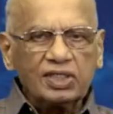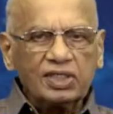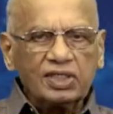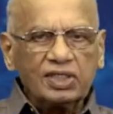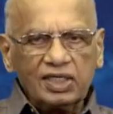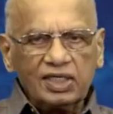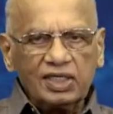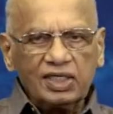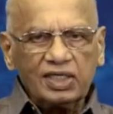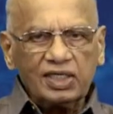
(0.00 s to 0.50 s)

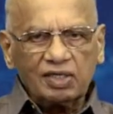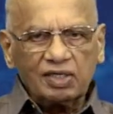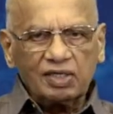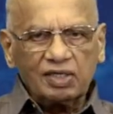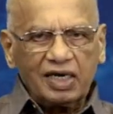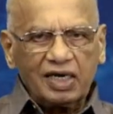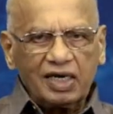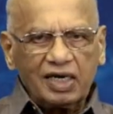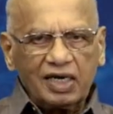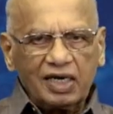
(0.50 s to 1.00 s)
They sent us
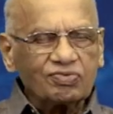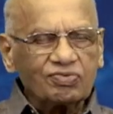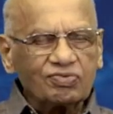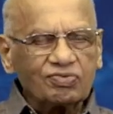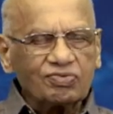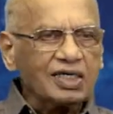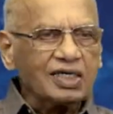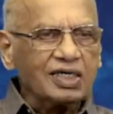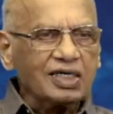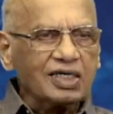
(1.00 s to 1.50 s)
a packet
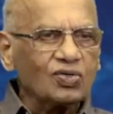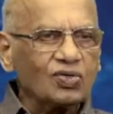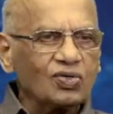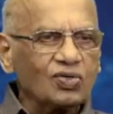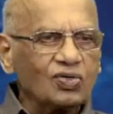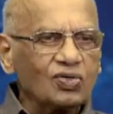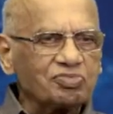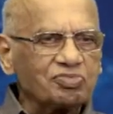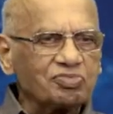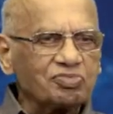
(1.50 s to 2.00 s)
of 10
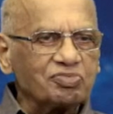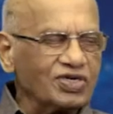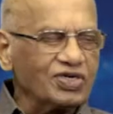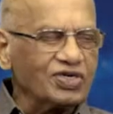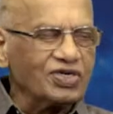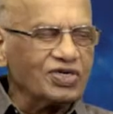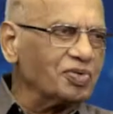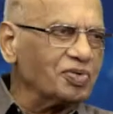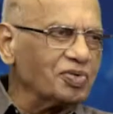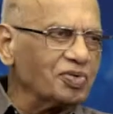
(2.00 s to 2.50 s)
kilograms
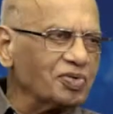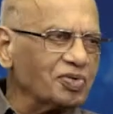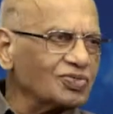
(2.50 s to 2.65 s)
free